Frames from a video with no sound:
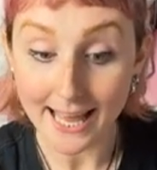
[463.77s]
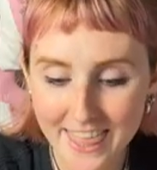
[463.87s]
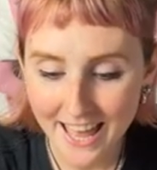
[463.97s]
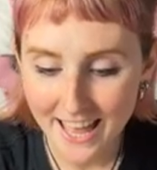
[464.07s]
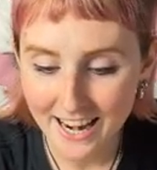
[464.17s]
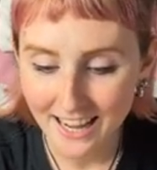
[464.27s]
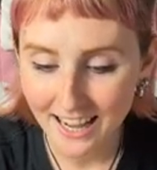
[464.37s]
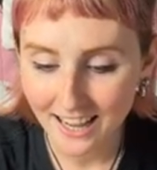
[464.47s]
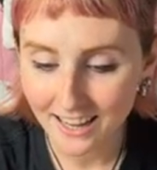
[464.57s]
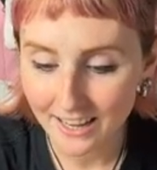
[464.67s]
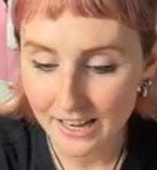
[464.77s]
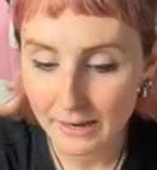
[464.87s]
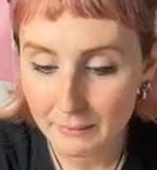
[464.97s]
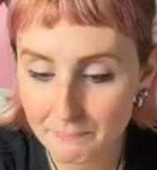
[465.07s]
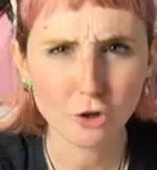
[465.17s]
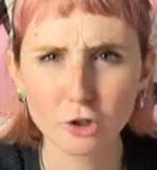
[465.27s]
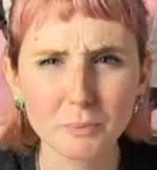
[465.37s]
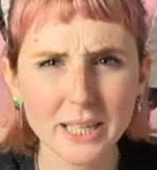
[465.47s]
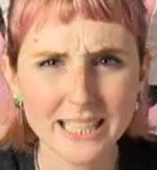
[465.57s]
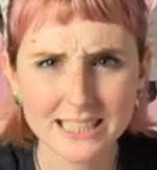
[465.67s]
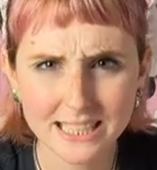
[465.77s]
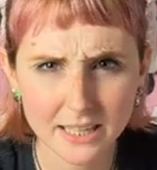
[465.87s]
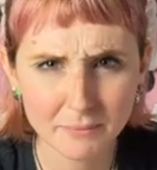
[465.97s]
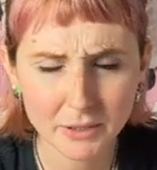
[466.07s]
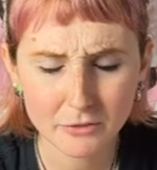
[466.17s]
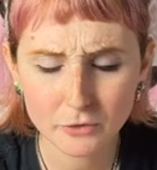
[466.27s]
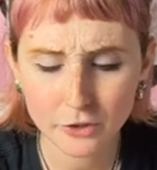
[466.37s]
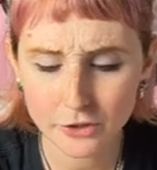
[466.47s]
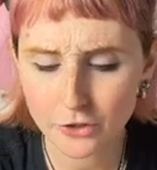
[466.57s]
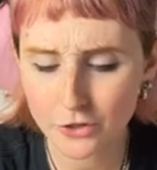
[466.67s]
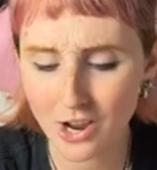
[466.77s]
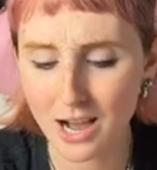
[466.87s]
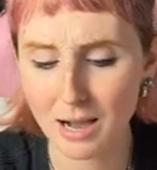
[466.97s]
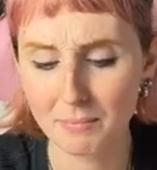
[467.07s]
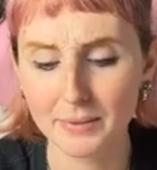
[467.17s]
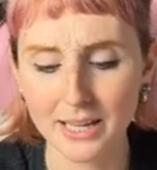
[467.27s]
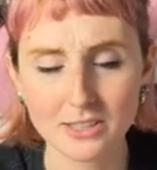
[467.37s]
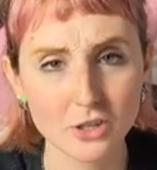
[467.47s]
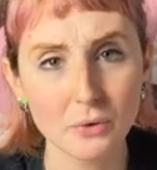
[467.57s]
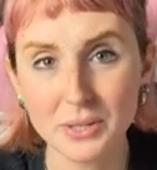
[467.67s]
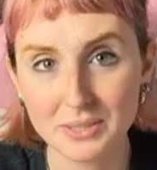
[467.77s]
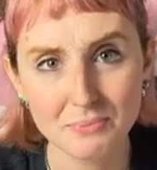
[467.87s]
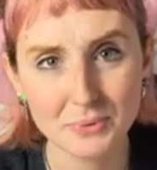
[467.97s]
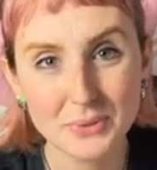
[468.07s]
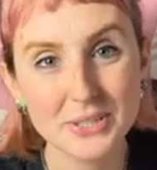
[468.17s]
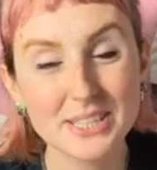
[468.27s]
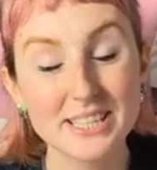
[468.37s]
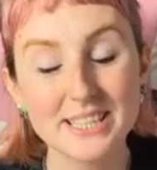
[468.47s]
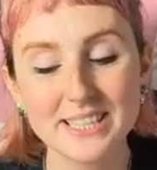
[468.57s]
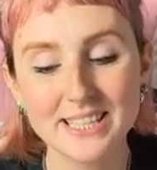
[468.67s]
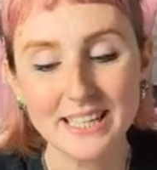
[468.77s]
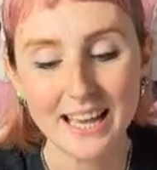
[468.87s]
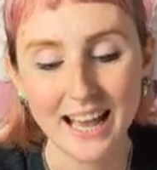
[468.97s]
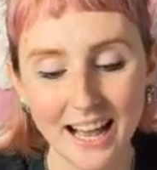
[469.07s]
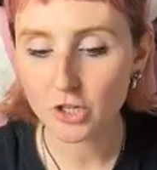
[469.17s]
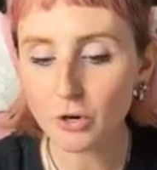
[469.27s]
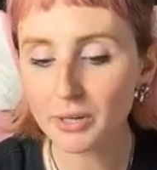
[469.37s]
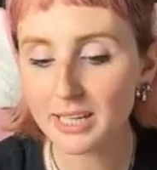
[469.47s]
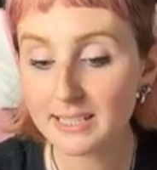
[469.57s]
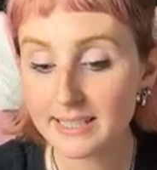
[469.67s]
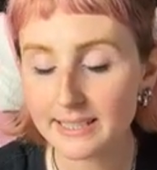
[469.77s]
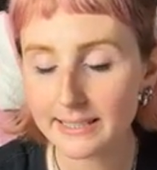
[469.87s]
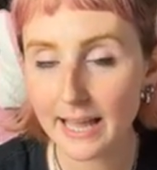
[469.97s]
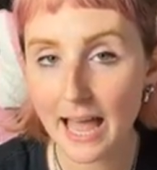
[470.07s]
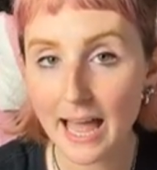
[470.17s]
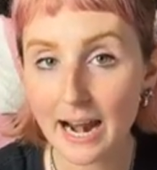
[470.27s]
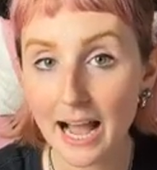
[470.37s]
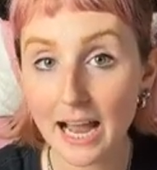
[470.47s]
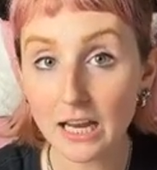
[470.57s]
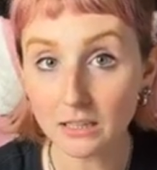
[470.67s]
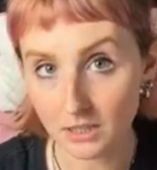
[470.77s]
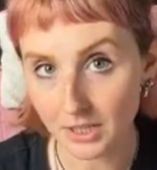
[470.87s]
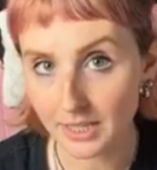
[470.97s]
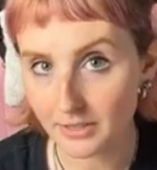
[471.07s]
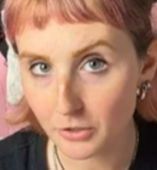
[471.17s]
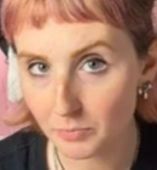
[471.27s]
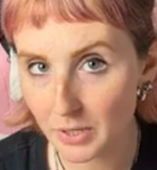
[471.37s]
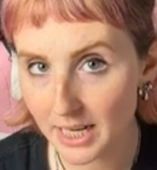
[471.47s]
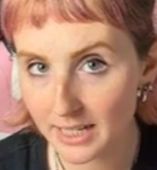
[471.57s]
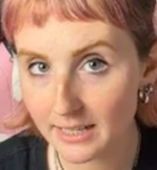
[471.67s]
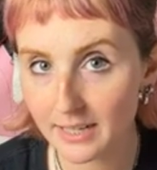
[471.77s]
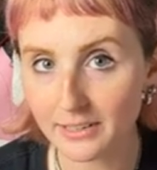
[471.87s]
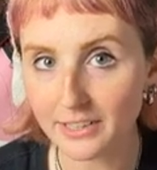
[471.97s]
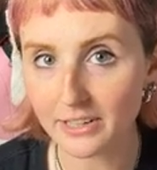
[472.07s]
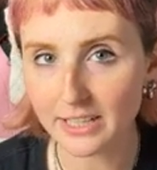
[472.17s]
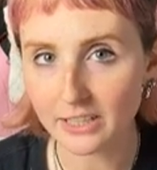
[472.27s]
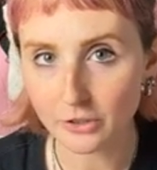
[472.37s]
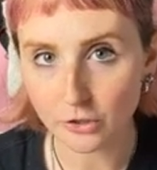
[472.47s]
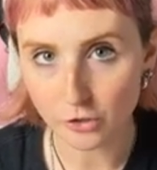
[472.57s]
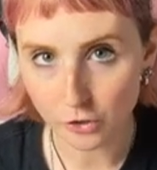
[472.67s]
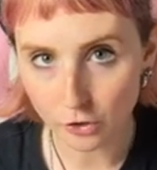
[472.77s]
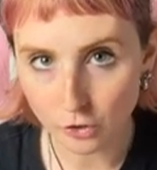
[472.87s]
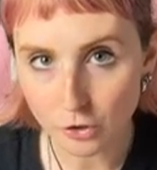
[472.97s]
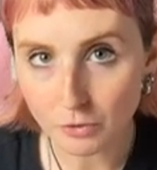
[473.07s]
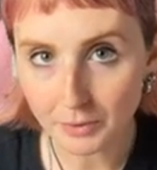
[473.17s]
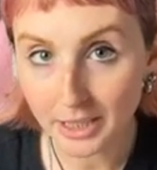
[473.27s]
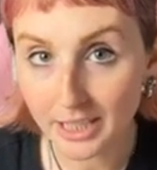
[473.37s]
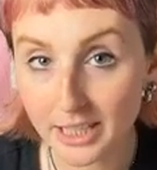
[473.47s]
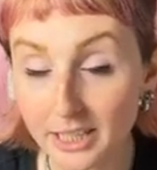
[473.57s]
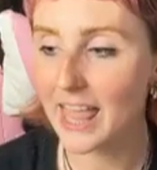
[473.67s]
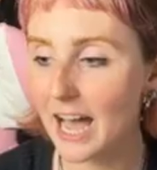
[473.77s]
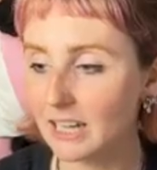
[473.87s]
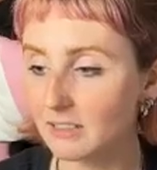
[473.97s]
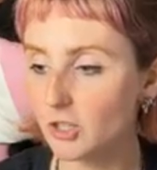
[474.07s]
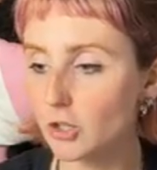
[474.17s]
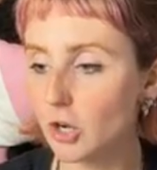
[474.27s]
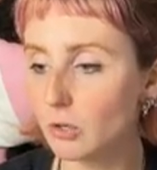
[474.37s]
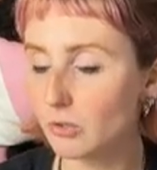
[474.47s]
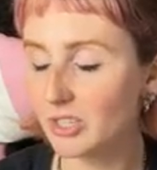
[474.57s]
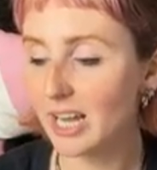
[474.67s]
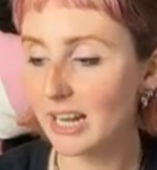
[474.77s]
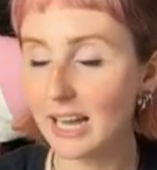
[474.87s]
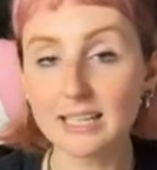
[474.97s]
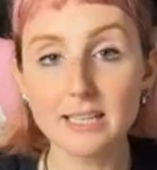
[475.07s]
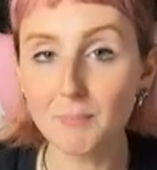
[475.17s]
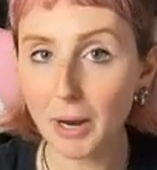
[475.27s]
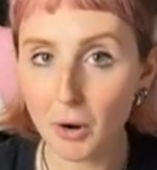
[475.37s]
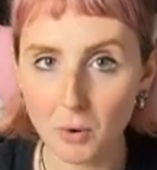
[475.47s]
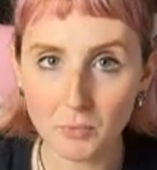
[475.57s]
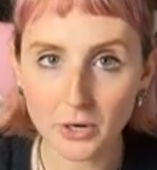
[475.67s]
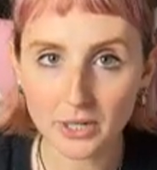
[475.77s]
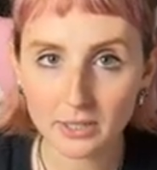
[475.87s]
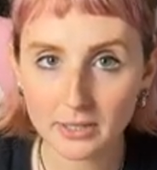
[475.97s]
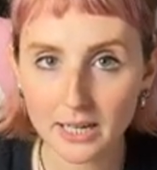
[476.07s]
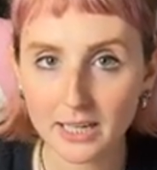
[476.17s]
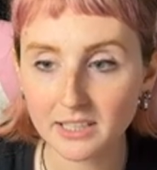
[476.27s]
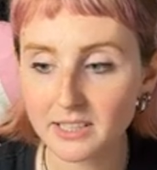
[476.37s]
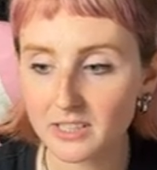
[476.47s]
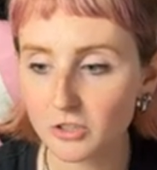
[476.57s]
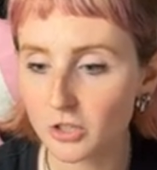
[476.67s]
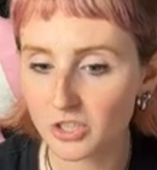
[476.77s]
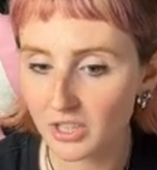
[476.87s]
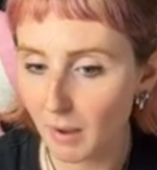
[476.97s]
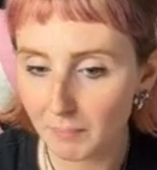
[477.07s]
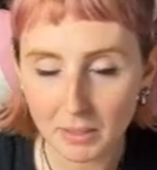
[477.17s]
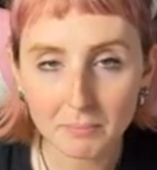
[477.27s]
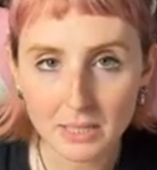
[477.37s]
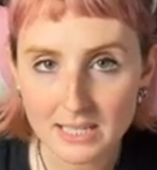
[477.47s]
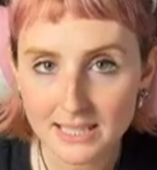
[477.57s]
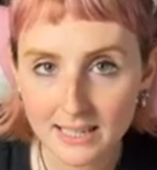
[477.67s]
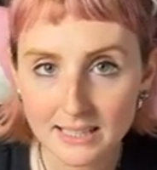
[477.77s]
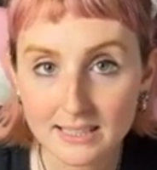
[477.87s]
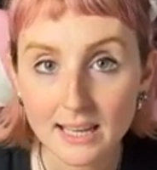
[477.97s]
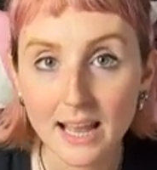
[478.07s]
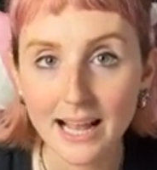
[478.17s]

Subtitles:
Then I shared my excitement for the job. That's always important. I showcased that I looked at their brand and looked at their social media. That shows that I did my homework, that I didn't just copy and paste this.